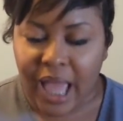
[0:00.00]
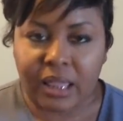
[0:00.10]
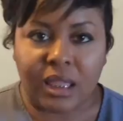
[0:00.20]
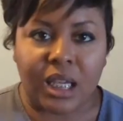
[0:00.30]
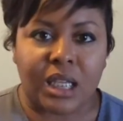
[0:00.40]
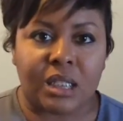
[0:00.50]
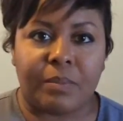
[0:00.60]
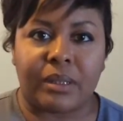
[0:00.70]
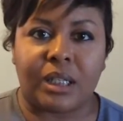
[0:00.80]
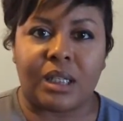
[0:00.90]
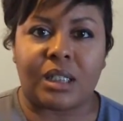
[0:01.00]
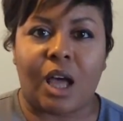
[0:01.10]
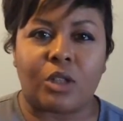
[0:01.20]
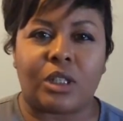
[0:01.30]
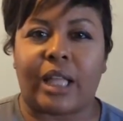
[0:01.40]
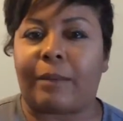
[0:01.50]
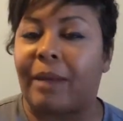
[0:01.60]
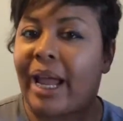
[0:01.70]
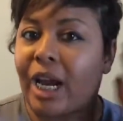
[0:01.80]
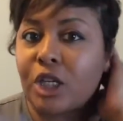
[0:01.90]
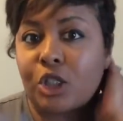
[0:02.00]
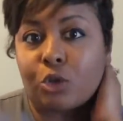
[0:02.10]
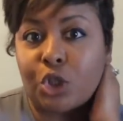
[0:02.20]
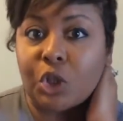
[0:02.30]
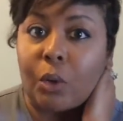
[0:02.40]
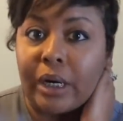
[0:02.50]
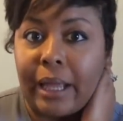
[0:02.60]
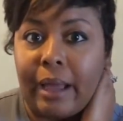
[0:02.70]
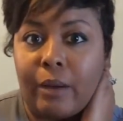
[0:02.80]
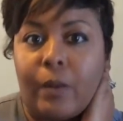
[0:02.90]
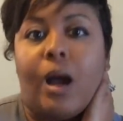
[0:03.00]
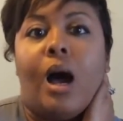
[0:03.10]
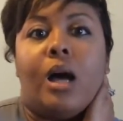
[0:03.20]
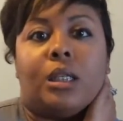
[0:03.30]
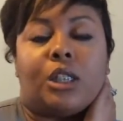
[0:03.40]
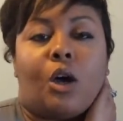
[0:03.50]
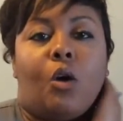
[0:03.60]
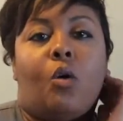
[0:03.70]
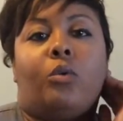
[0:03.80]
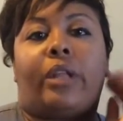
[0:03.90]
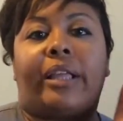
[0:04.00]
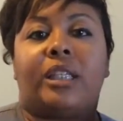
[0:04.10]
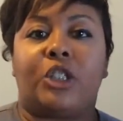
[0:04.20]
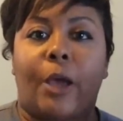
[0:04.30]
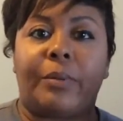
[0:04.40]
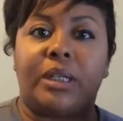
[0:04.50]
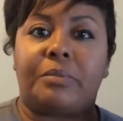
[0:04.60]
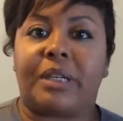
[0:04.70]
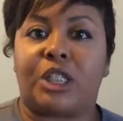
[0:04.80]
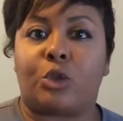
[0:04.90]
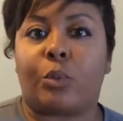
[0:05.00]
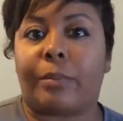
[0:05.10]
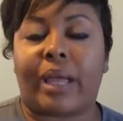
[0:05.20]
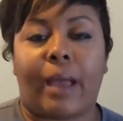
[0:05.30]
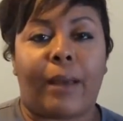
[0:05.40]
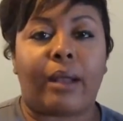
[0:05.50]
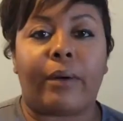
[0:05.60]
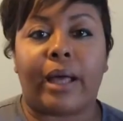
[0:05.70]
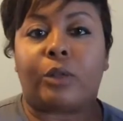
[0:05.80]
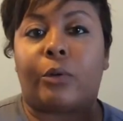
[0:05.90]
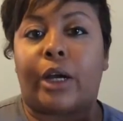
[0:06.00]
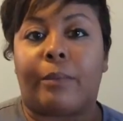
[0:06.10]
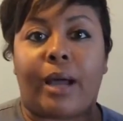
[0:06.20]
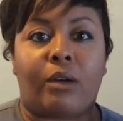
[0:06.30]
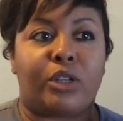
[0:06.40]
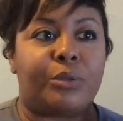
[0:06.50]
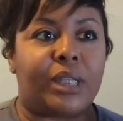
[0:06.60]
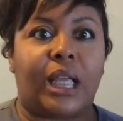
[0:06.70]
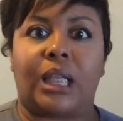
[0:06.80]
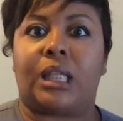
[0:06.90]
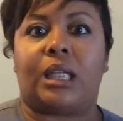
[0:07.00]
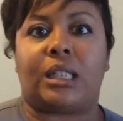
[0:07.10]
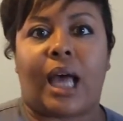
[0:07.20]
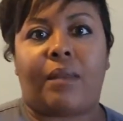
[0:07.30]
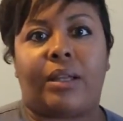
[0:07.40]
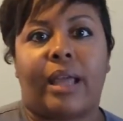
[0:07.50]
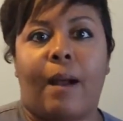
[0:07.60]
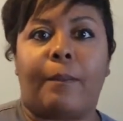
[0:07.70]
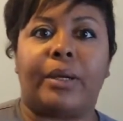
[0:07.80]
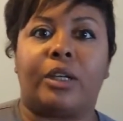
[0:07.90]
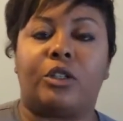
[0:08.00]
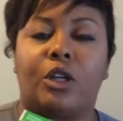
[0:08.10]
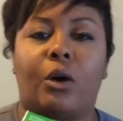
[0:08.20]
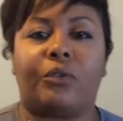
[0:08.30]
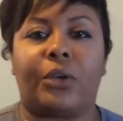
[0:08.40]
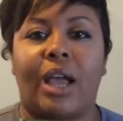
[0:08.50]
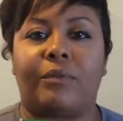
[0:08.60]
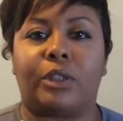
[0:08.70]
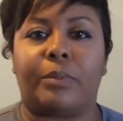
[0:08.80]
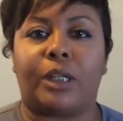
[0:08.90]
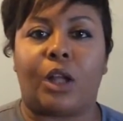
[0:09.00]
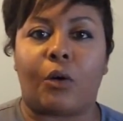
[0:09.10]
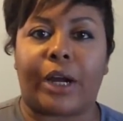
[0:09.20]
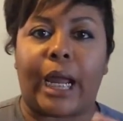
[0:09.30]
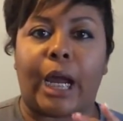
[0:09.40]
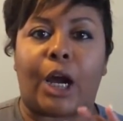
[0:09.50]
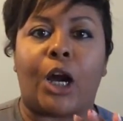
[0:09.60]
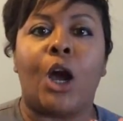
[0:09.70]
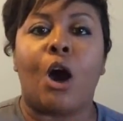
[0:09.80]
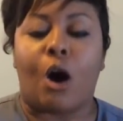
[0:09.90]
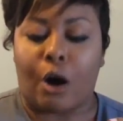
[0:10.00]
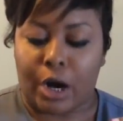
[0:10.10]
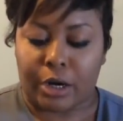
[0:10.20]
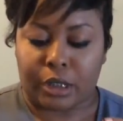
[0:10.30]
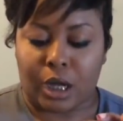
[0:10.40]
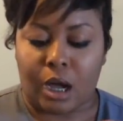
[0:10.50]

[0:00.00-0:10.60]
like these, but then it's also like my hair is so short now. So like the Japanese Mesh Swim Cap, I don't have to worry about using anything to tie that down. But you know, if you have a little bit longer hair, or